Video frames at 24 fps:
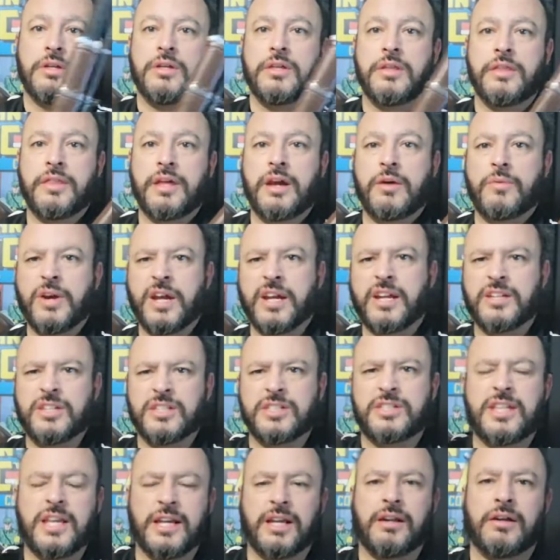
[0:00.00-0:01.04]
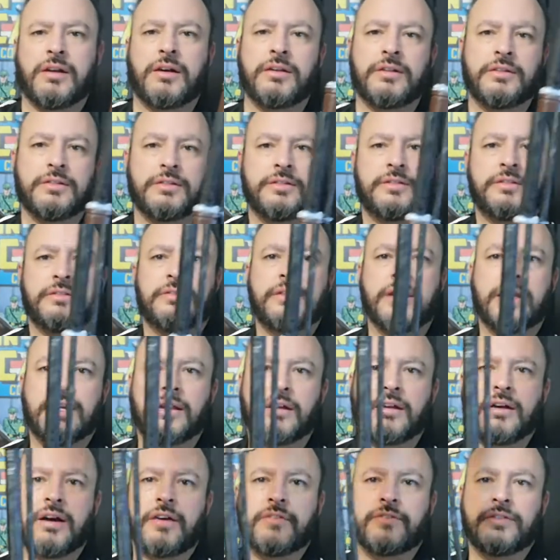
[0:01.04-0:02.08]
that way I can just take it on and take it
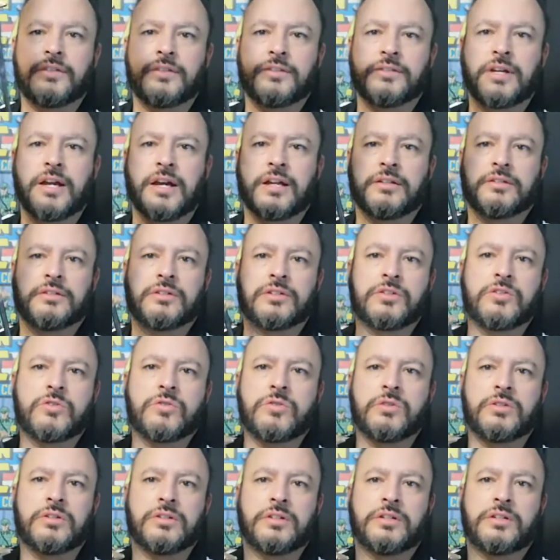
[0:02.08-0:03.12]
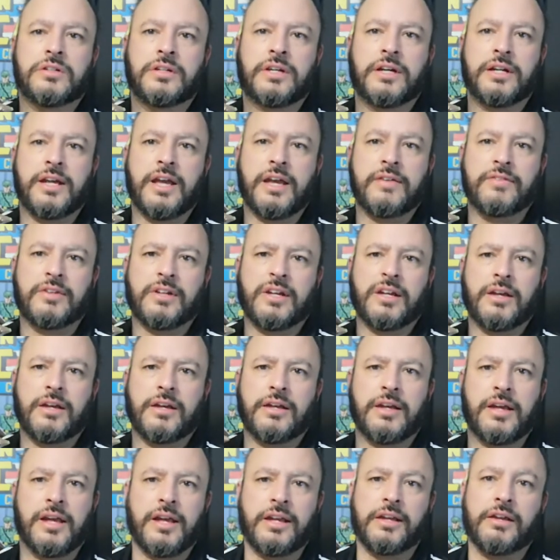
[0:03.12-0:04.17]
off and kind of look cool, kind of having it
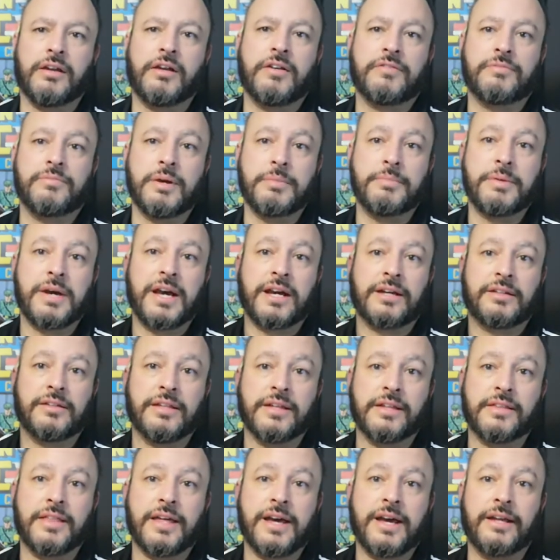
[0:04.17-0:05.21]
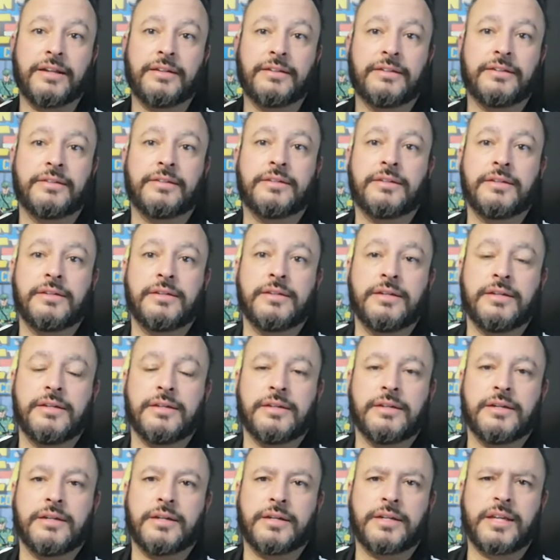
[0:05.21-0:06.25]
hanging off my back like that.
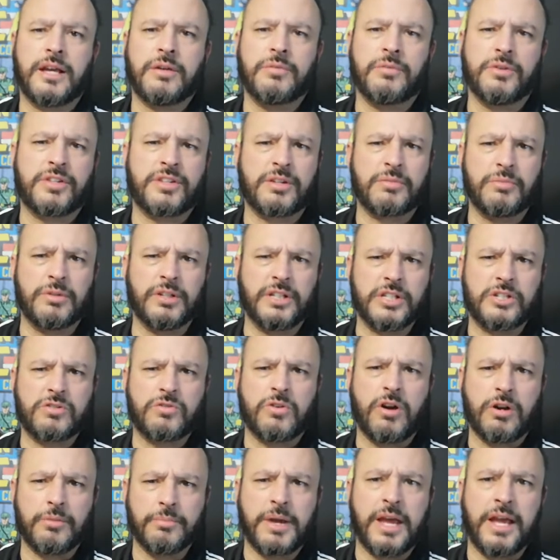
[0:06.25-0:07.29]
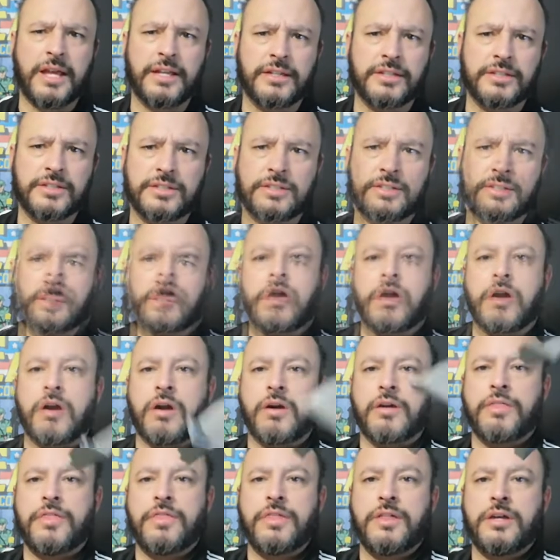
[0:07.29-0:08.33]
Again, with some really strong magnets. Here are
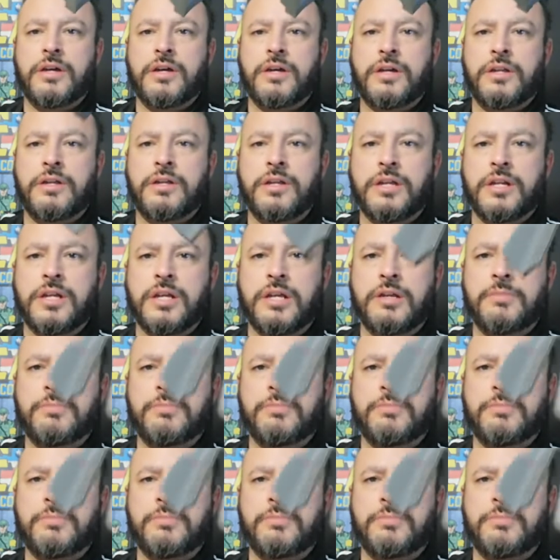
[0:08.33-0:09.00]
the knee